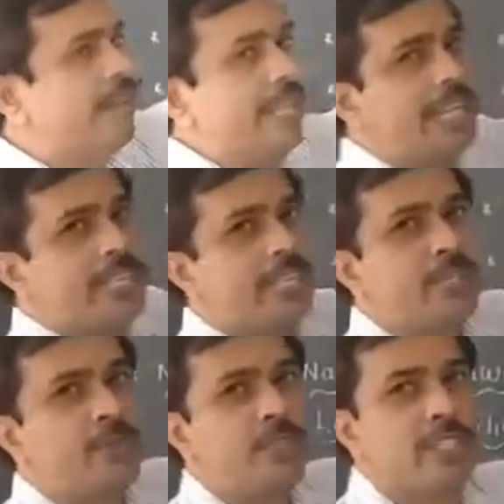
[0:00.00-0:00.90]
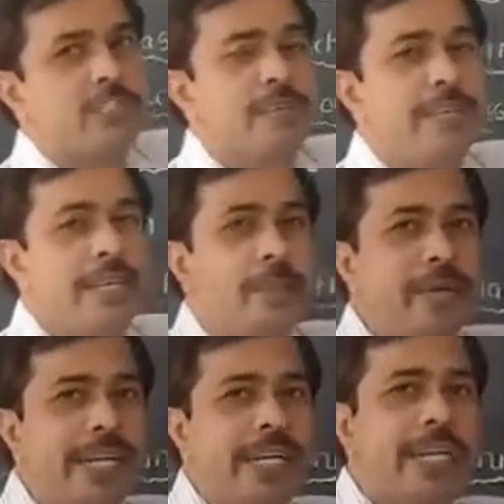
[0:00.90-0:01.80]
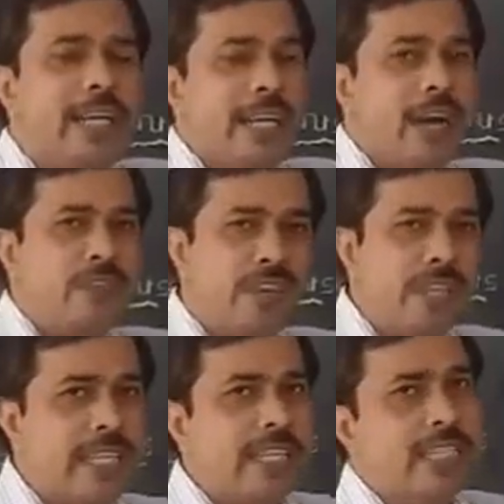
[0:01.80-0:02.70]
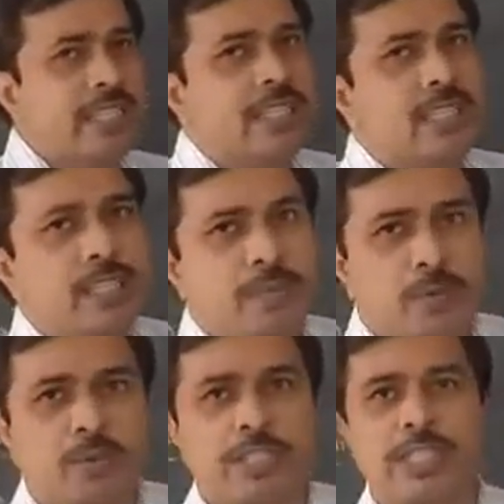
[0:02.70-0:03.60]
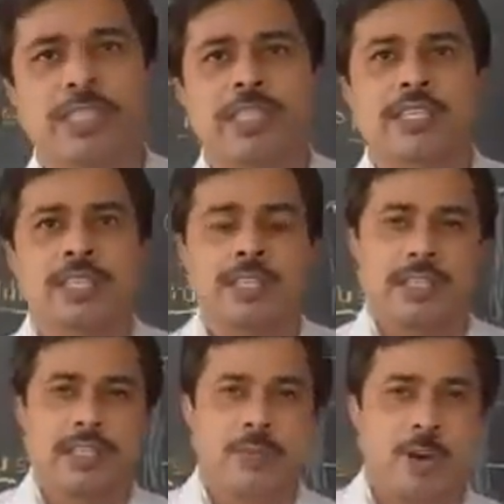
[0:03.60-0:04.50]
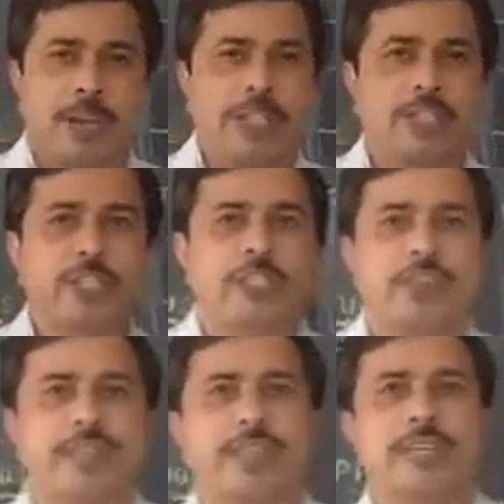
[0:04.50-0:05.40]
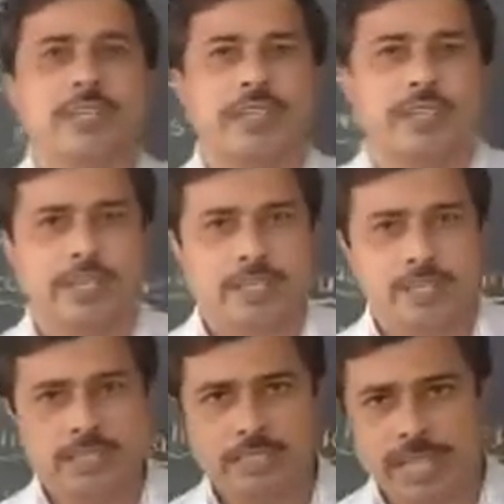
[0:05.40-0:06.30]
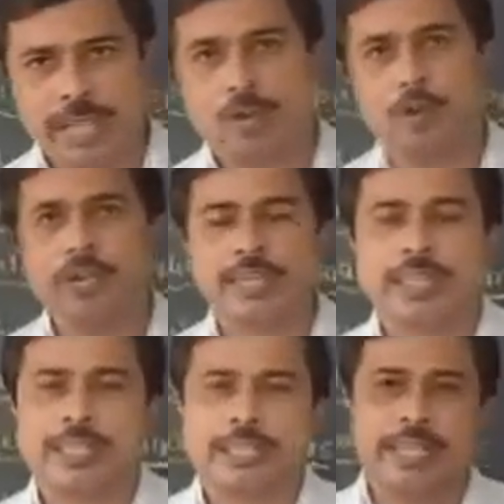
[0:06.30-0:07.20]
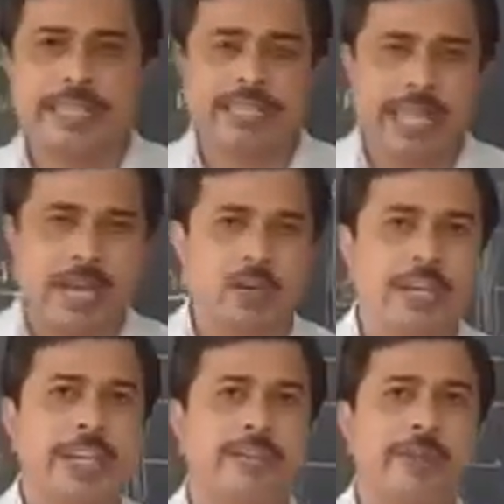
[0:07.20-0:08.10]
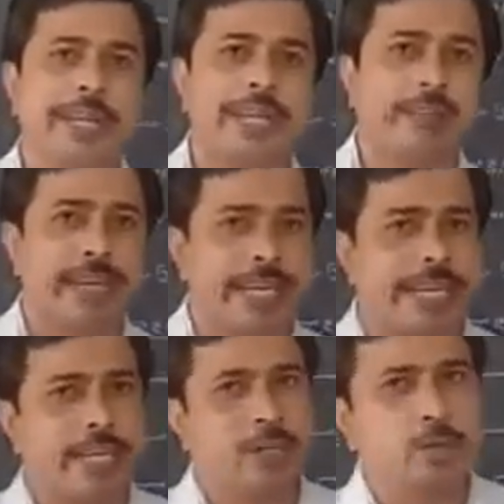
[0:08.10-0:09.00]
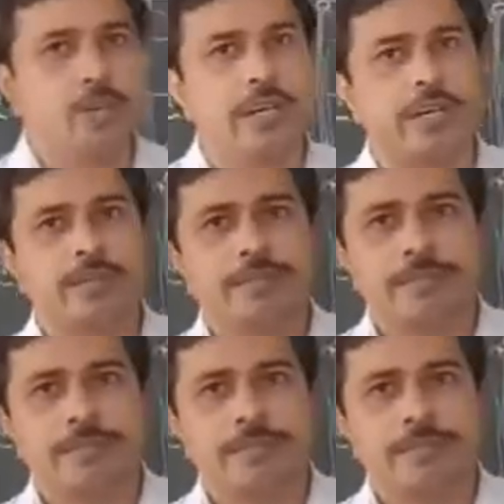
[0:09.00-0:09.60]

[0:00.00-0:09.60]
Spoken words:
fertilization process will be completed. After this process, the productions of the zygote, then this zygote it will be converted into the